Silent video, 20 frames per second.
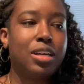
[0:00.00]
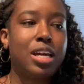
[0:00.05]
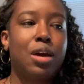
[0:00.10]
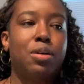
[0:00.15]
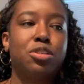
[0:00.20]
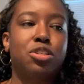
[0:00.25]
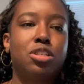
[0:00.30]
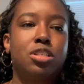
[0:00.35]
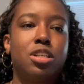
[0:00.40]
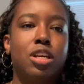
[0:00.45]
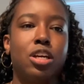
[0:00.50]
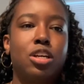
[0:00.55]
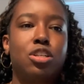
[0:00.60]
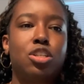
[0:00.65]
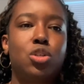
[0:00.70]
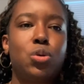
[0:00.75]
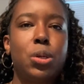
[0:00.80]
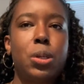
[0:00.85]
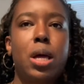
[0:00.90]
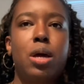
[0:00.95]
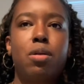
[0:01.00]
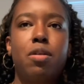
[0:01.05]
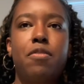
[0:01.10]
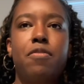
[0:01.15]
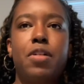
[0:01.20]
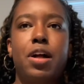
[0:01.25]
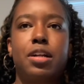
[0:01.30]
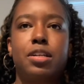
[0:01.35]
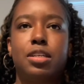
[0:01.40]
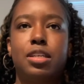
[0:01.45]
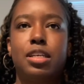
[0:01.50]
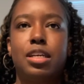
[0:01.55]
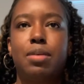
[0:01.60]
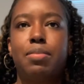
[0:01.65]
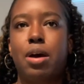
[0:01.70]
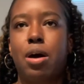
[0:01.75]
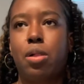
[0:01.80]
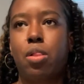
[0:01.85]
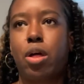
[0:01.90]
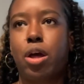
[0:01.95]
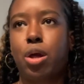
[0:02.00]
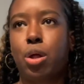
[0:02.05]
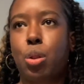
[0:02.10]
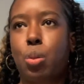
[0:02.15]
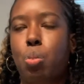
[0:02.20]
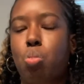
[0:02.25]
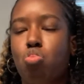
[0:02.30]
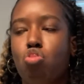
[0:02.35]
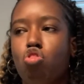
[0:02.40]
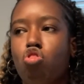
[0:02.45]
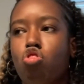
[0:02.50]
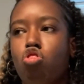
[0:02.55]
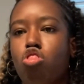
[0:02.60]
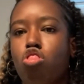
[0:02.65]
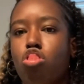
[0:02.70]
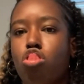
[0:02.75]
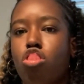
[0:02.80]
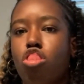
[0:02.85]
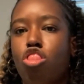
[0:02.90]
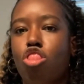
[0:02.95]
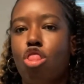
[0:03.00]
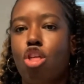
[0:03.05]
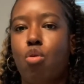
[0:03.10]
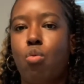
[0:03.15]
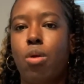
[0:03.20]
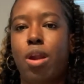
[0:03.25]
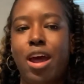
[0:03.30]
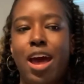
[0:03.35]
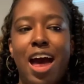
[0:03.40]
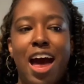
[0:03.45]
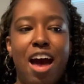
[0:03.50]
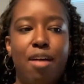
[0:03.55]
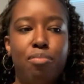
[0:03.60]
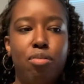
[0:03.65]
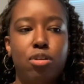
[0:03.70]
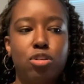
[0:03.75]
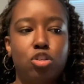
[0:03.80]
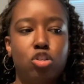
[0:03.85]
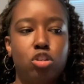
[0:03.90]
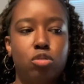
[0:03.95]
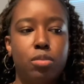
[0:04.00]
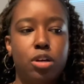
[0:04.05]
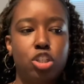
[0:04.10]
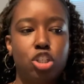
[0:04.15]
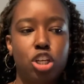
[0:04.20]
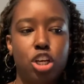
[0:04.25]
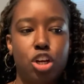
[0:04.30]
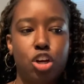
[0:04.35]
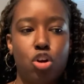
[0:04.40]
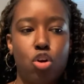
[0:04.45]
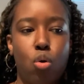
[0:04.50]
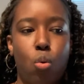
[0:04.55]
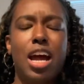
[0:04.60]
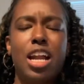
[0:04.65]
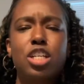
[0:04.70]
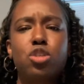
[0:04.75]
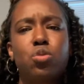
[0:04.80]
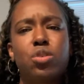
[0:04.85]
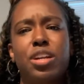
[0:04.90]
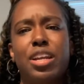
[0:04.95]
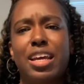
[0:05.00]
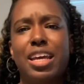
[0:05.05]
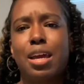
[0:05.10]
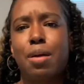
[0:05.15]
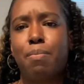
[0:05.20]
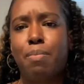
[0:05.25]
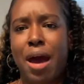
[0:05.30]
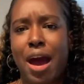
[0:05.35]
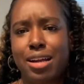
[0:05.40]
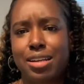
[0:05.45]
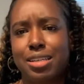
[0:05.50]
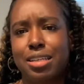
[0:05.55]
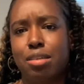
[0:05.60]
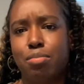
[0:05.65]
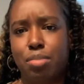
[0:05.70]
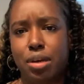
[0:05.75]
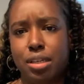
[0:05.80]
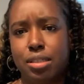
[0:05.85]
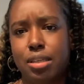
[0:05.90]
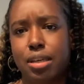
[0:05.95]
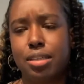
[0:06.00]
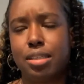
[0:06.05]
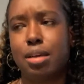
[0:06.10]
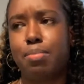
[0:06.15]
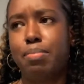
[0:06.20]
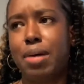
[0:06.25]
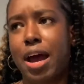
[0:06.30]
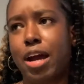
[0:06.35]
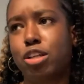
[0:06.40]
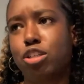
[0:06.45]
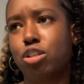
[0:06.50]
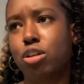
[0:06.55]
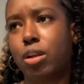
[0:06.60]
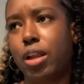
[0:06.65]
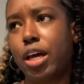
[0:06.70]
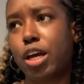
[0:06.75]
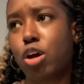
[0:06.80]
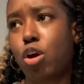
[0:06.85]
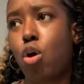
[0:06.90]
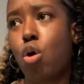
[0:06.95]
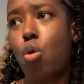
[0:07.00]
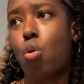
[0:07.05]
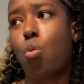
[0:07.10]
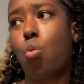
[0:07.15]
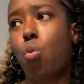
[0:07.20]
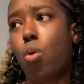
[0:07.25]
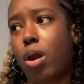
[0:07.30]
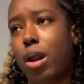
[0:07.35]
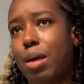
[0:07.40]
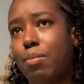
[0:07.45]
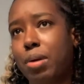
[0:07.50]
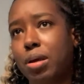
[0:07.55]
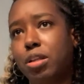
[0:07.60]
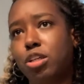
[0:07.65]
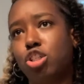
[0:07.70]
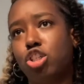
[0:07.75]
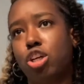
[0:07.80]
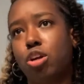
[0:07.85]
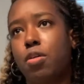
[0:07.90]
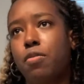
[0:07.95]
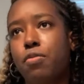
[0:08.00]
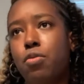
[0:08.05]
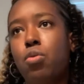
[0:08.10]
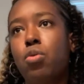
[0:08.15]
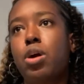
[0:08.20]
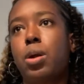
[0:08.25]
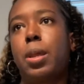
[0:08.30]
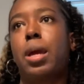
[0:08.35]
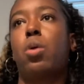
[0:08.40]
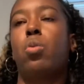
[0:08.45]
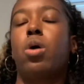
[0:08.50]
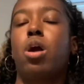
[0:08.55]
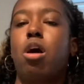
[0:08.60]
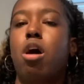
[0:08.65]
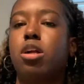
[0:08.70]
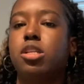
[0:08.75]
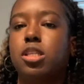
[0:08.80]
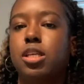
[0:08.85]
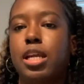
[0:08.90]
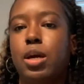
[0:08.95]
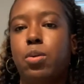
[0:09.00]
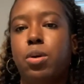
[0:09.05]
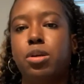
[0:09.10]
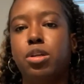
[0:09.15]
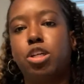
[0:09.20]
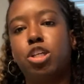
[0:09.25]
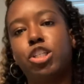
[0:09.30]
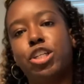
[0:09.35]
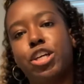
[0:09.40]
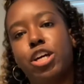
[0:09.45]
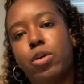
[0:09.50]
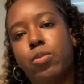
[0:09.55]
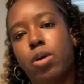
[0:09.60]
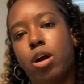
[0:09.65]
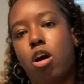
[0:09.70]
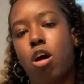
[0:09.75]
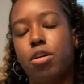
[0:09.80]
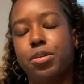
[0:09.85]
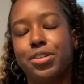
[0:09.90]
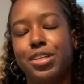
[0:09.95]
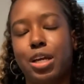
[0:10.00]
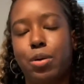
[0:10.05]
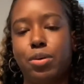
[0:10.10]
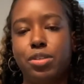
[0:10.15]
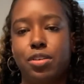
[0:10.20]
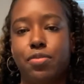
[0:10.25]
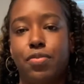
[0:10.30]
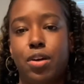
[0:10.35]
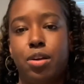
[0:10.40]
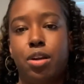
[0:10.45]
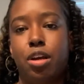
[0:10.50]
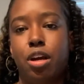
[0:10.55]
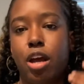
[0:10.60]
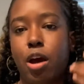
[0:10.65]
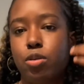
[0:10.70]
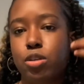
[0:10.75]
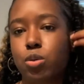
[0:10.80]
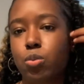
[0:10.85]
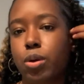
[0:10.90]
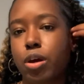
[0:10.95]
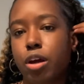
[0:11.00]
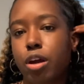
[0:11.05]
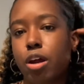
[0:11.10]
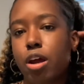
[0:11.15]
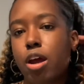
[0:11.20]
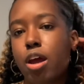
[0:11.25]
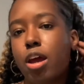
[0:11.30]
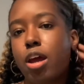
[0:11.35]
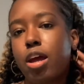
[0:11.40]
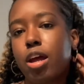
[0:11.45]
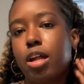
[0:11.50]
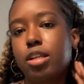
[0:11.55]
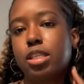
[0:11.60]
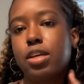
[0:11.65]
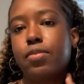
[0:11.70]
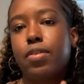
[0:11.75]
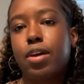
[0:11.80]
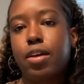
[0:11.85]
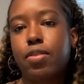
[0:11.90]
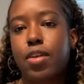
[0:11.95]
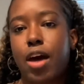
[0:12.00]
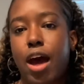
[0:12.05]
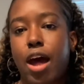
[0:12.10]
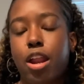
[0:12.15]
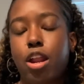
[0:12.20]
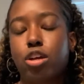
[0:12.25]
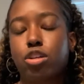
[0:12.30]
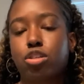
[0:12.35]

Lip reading: I was just like doing a lot of reflecting about like what I had posted on my channel. I just wanted to like get back to the basics and back to like what I made this channel for and like what content I wanted to share and what content I wasn't finding elsewhere and stuff like that.